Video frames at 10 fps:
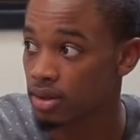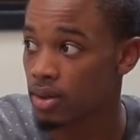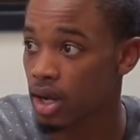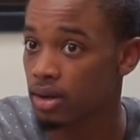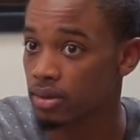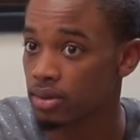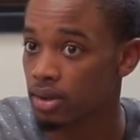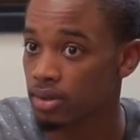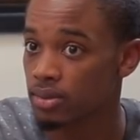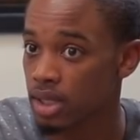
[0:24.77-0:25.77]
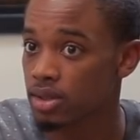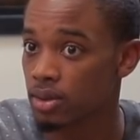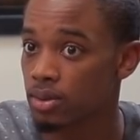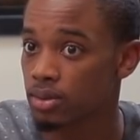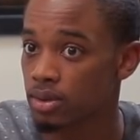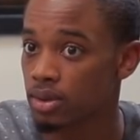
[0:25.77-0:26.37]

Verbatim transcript: Okay, that's cool.